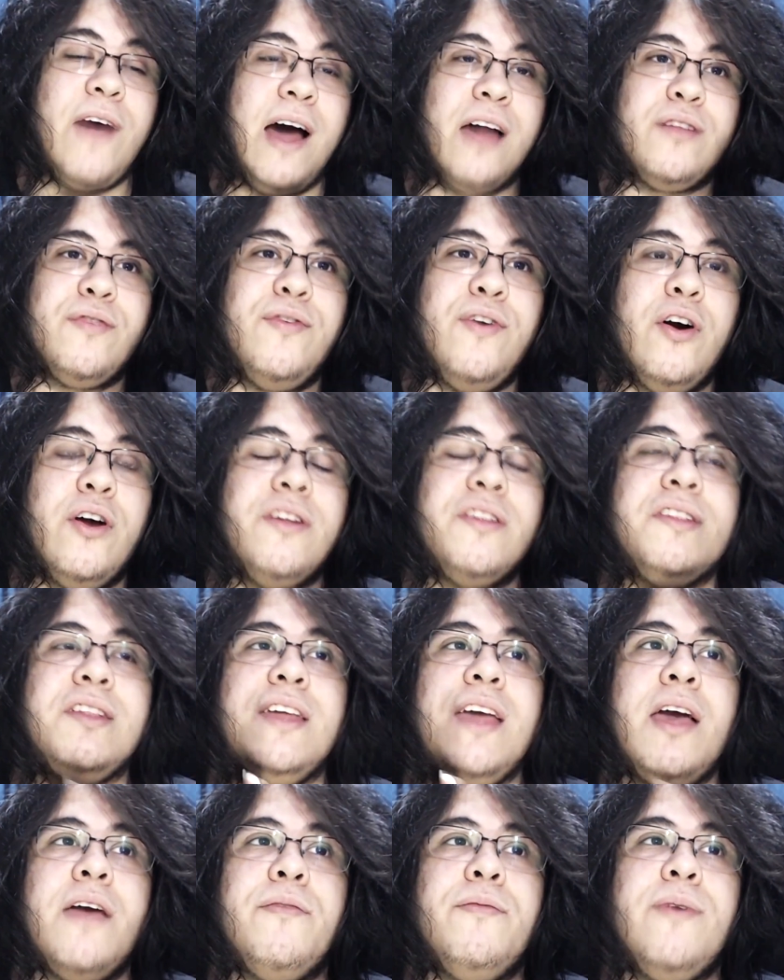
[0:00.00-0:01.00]
As far as
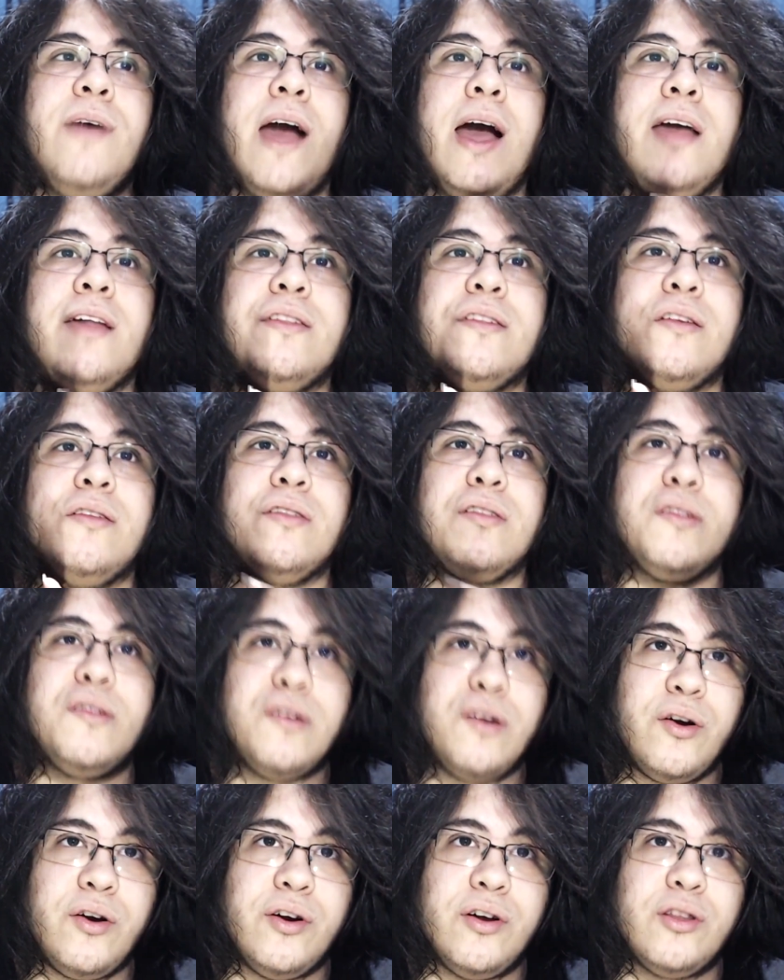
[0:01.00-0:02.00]
the FBI is
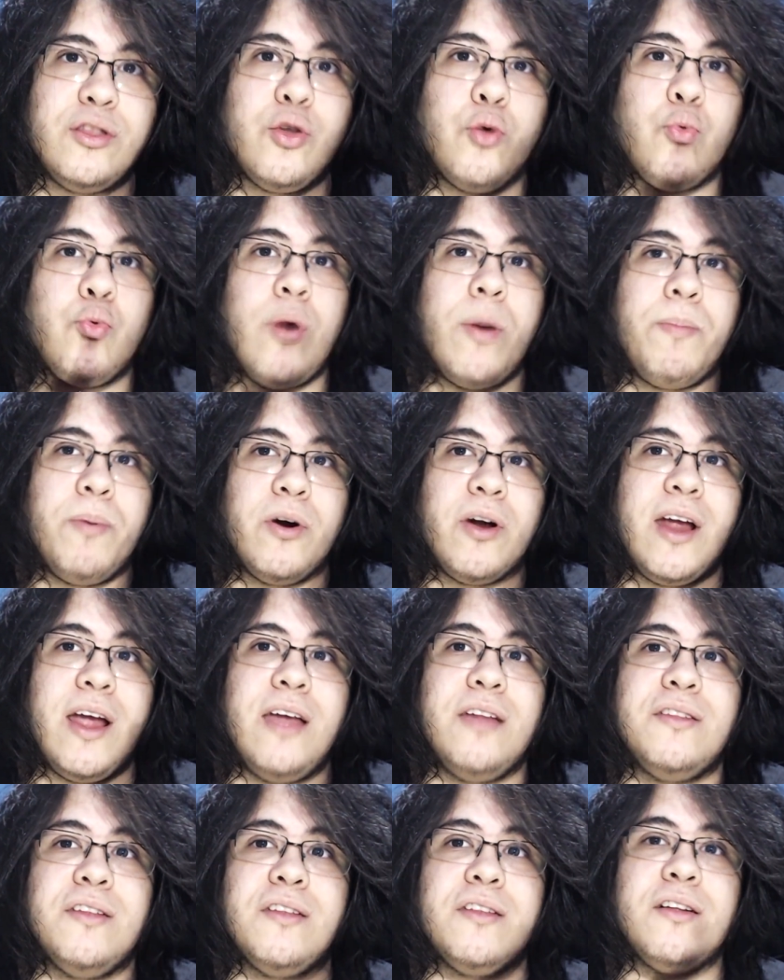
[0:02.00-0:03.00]
concerned, the Ripper
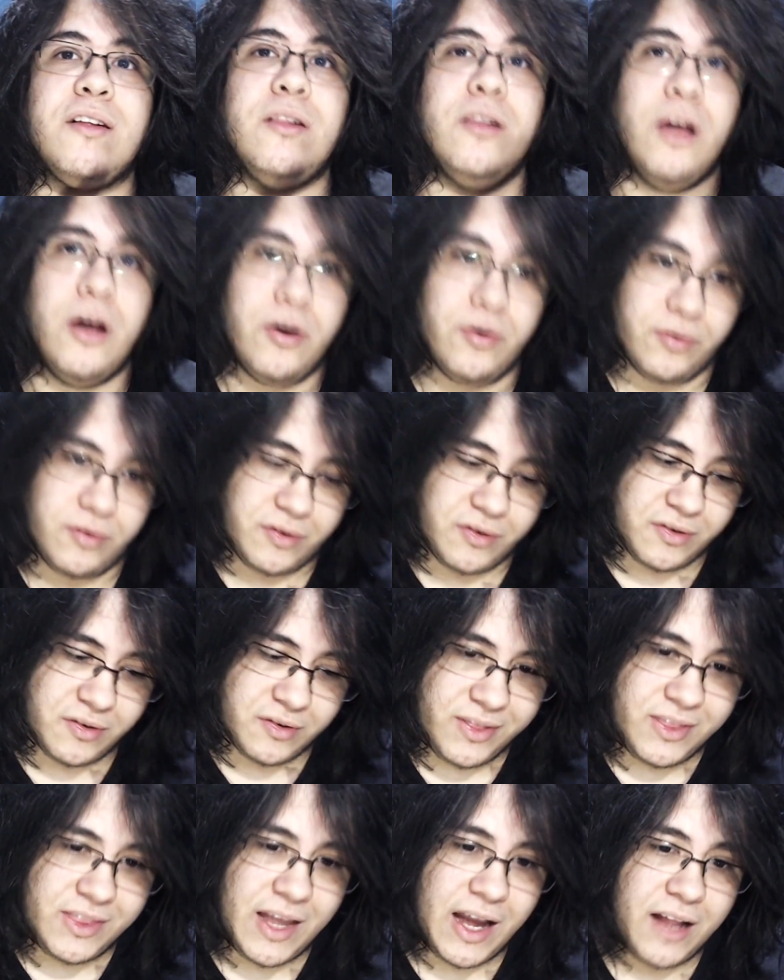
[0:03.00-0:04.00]
case is
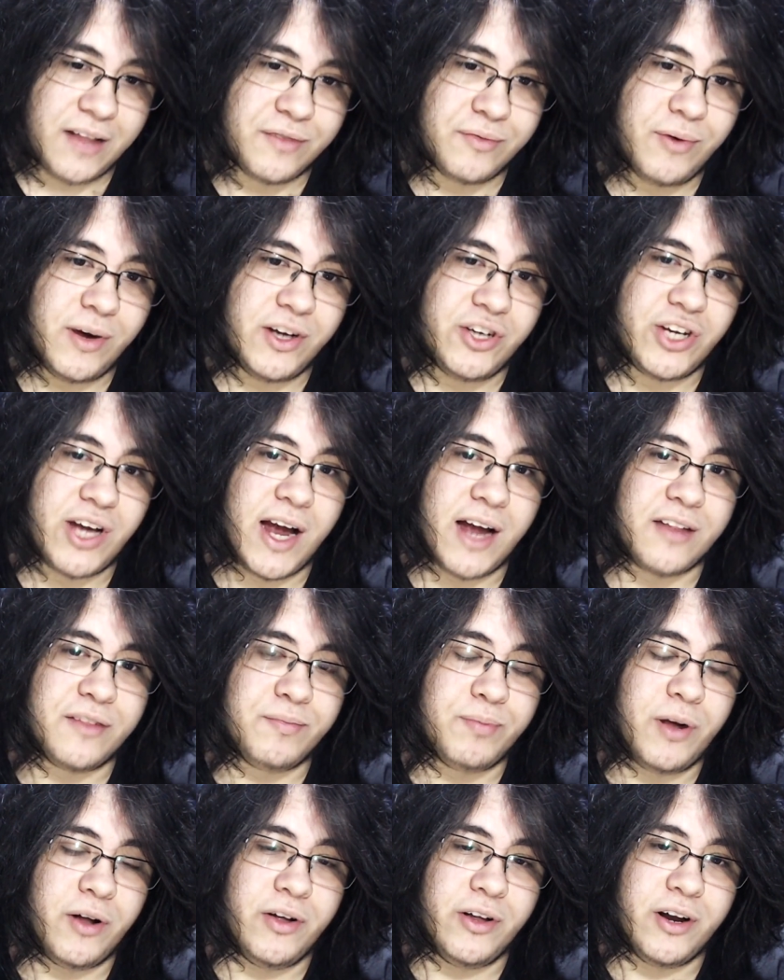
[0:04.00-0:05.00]
closed. That's why Jack is
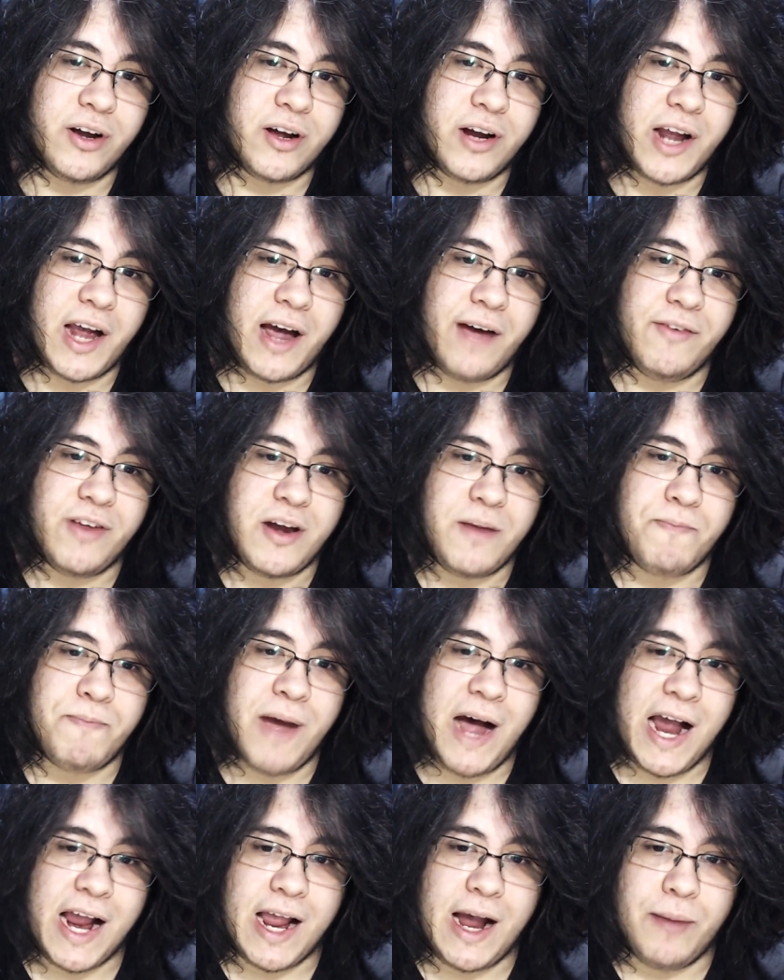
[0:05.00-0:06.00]
probably not gonna have any
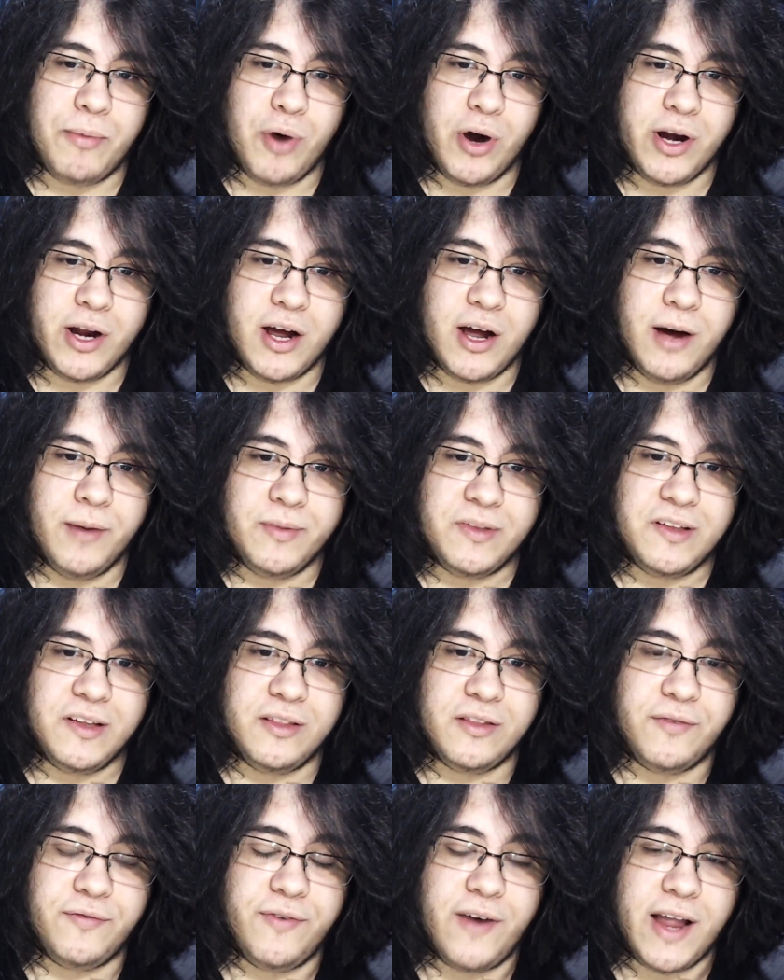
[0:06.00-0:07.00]
backup when he comes in
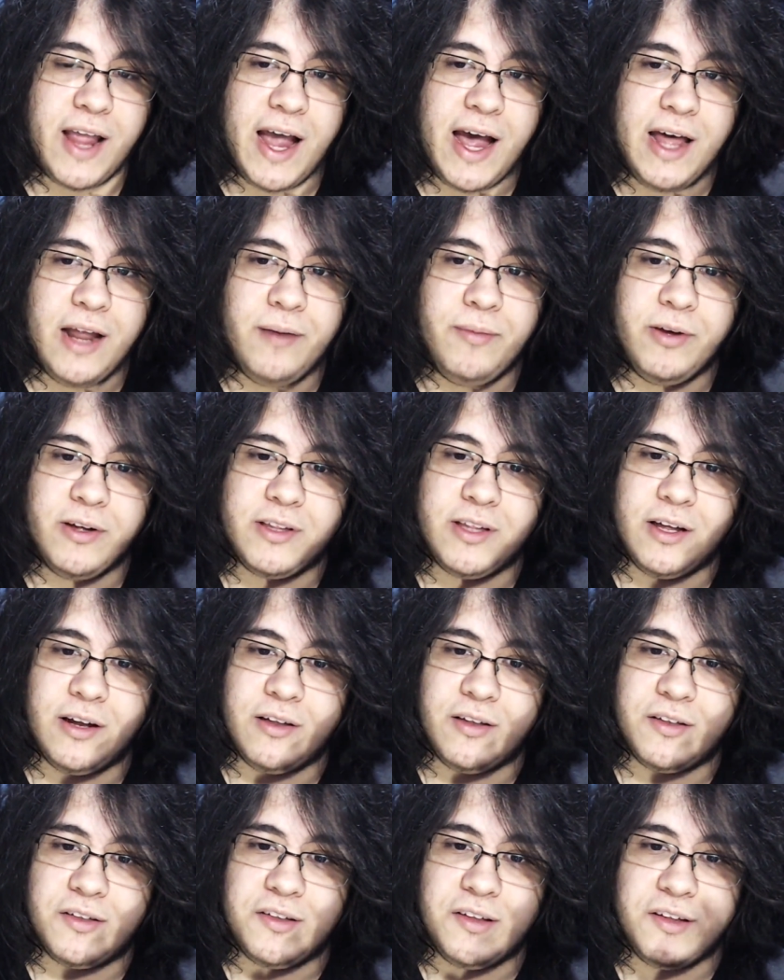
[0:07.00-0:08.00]
to fight Hannibal at the end of
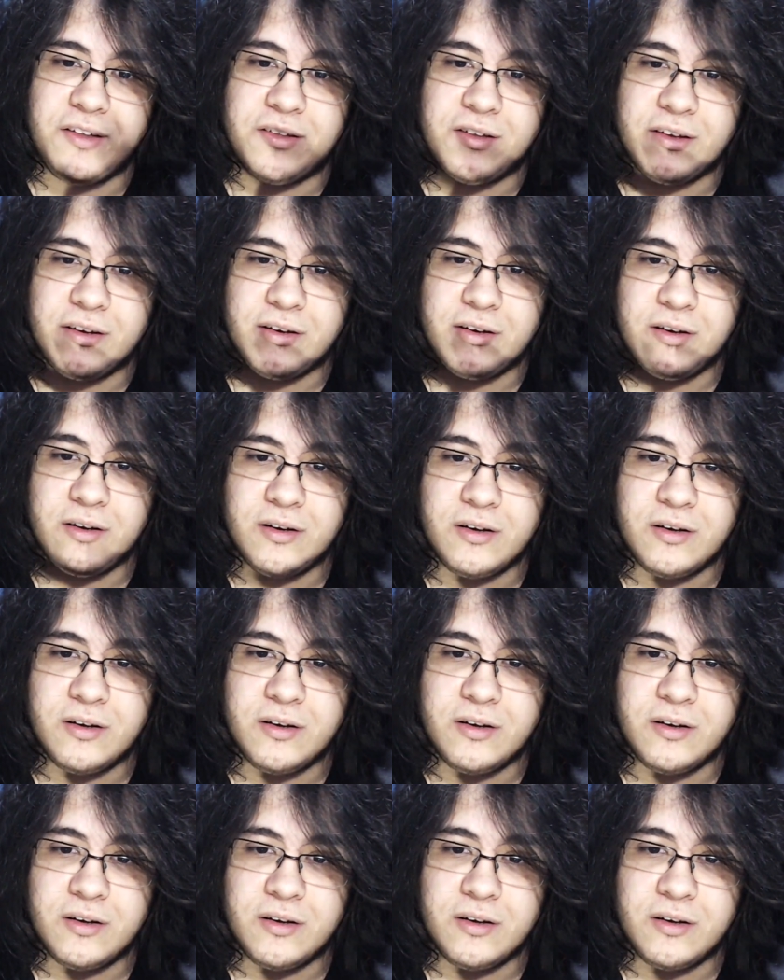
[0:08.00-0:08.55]
the season.